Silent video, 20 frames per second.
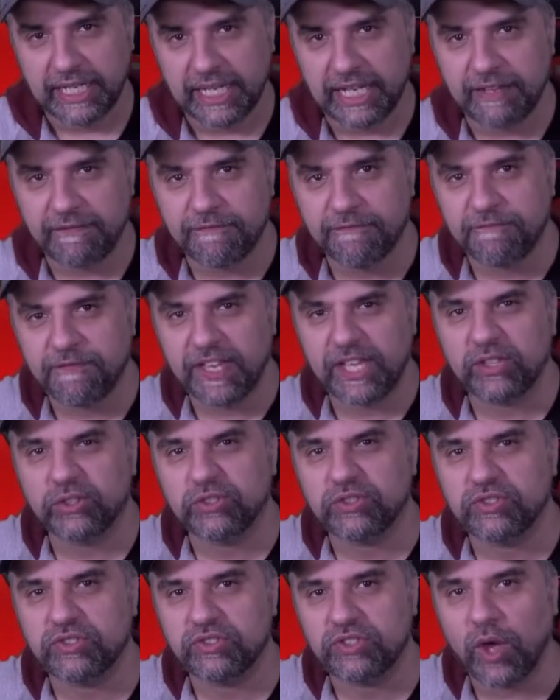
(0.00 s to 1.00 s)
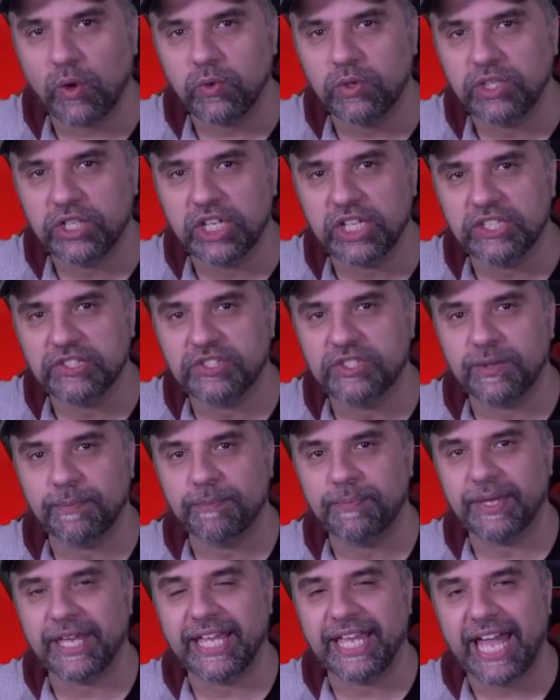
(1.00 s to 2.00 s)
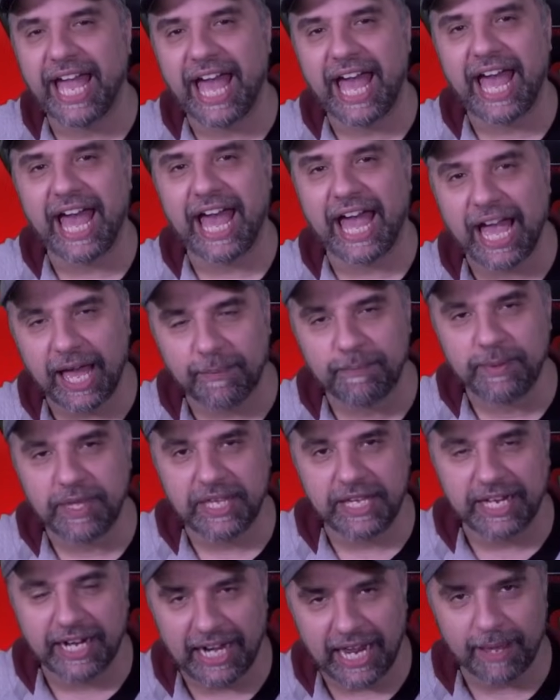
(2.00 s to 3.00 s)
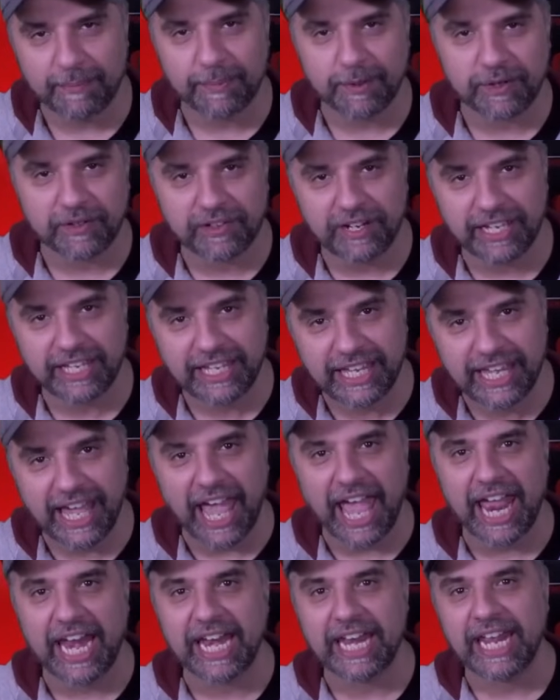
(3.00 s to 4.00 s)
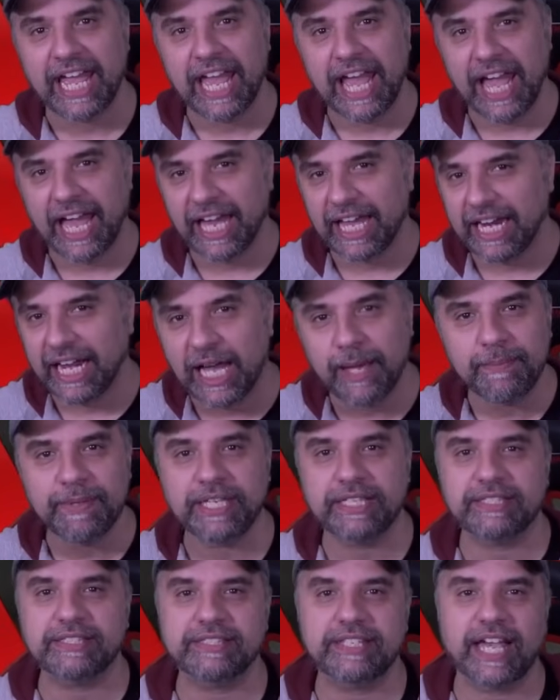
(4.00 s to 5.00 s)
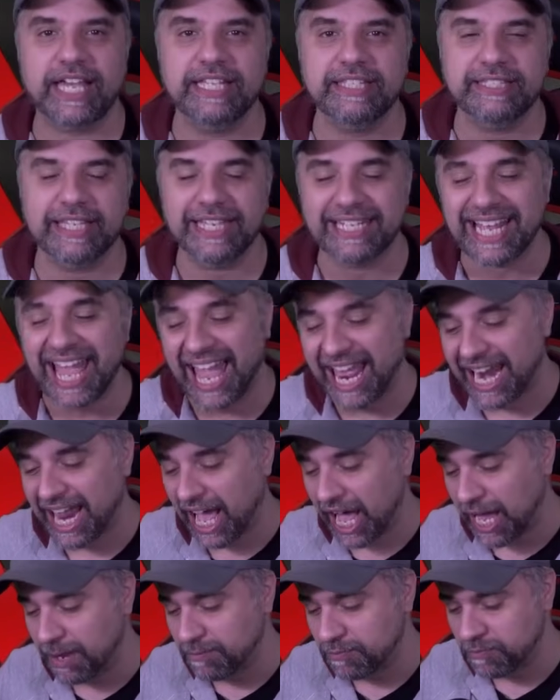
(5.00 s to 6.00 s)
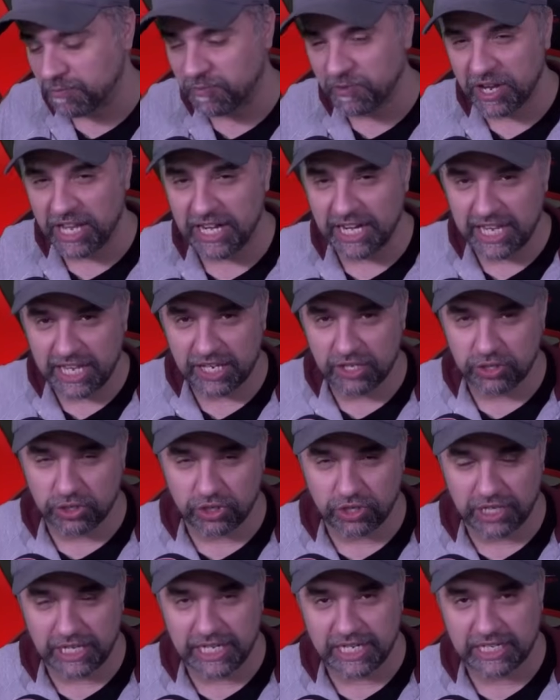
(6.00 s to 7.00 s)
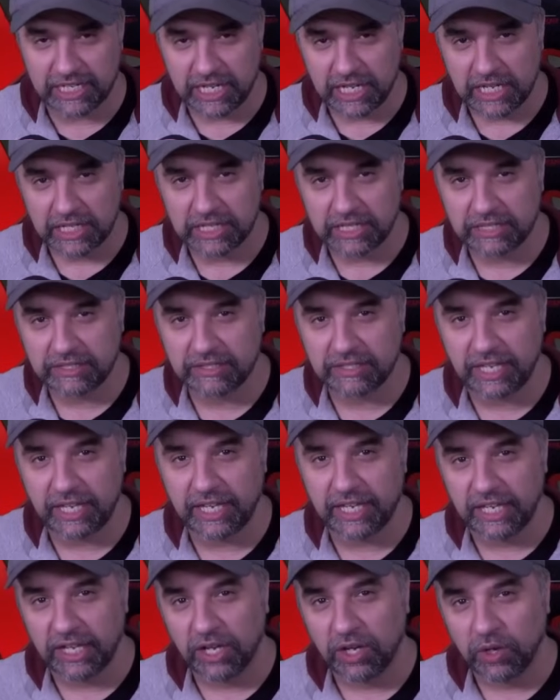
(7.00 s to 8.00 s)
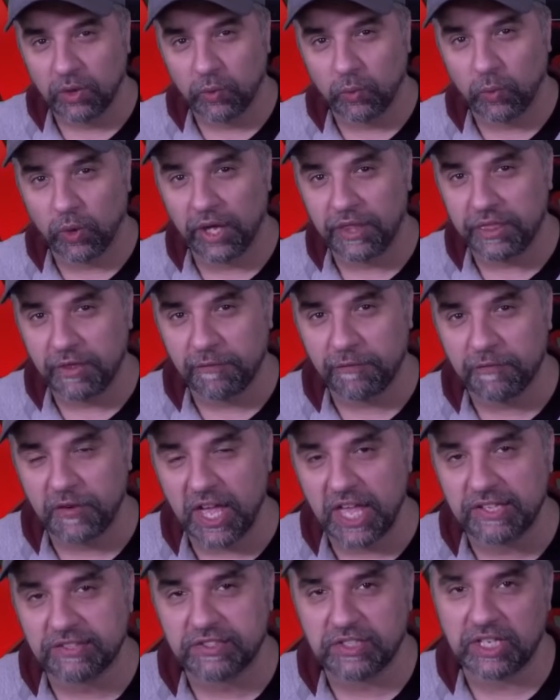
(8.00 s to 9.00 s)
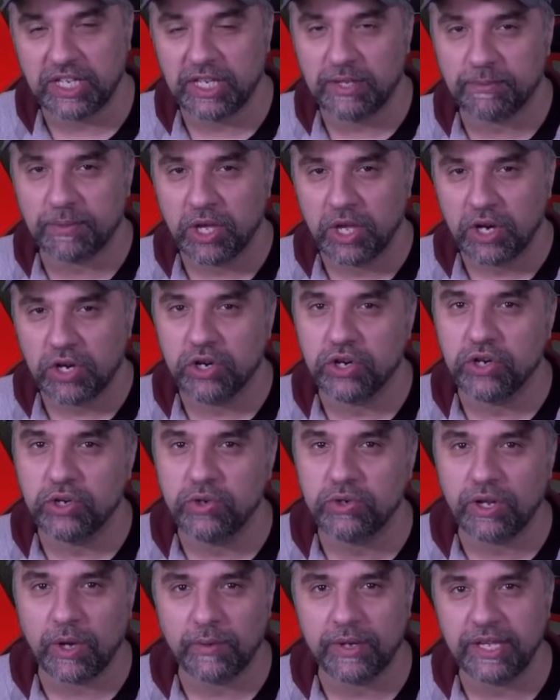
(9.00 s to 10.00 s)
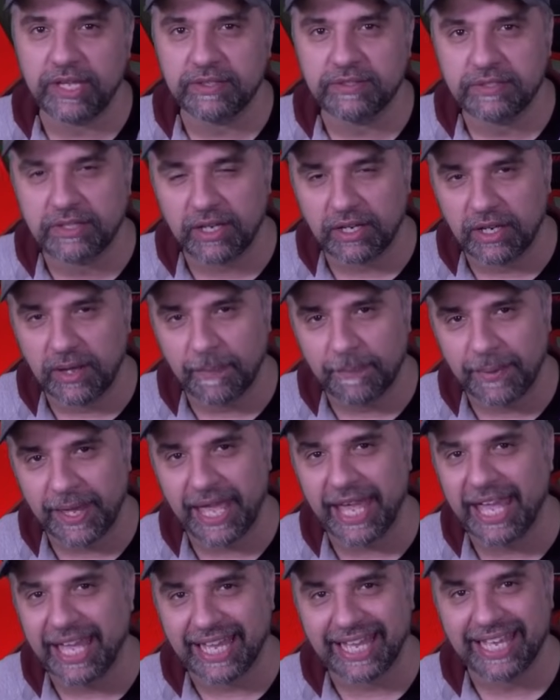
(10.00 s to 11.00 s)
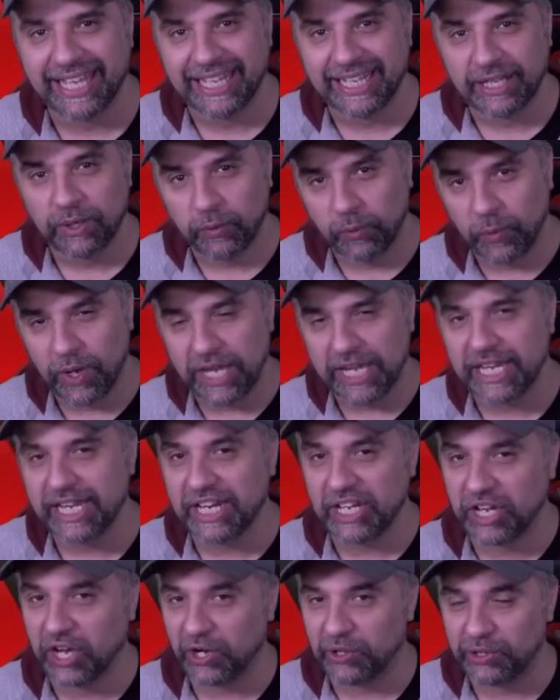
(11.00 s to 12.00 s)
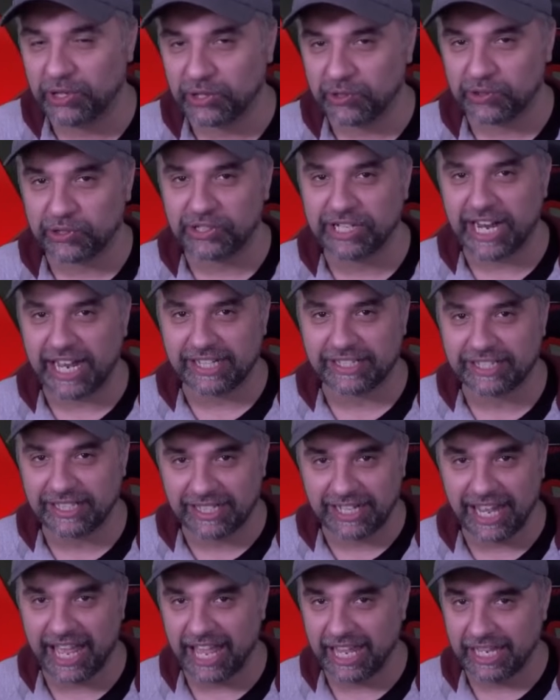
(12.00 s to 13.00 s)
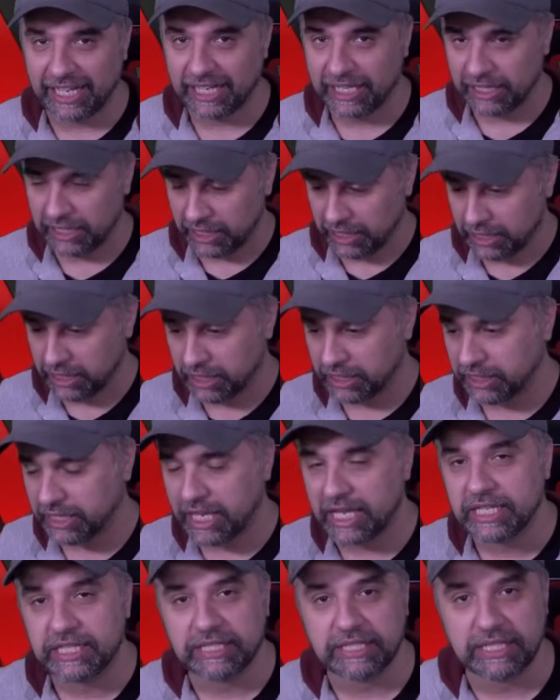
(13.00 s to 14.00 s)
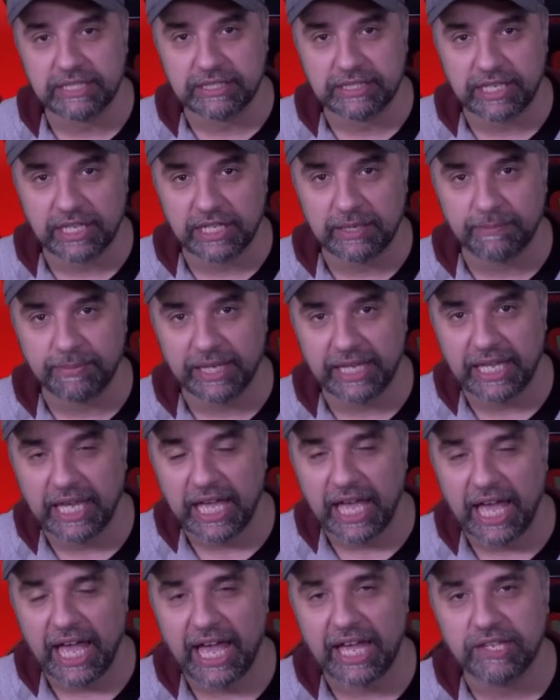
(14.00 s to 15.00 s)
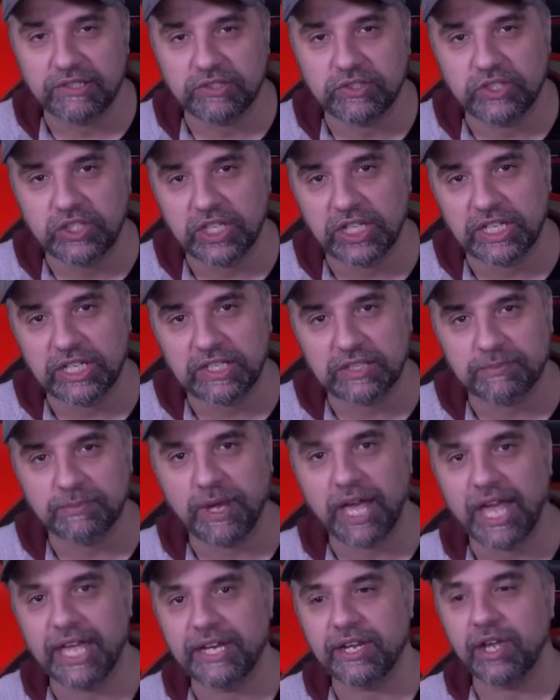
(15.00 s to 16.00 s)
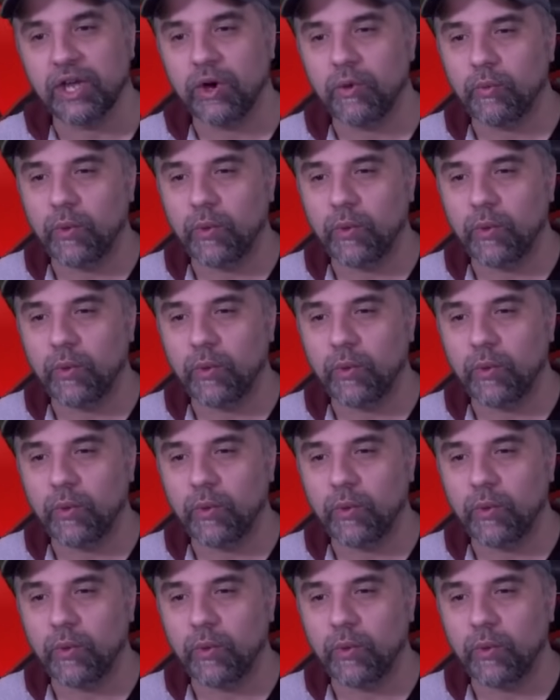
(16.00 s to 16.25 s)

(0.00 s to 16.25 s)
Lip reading: It feels so good to be a happy clapper again, and I'm excited and I'm really intrigued to see what the first team Nuno is gonna pick. We're gonna go through that today. Your guess is gonna be as good as mine.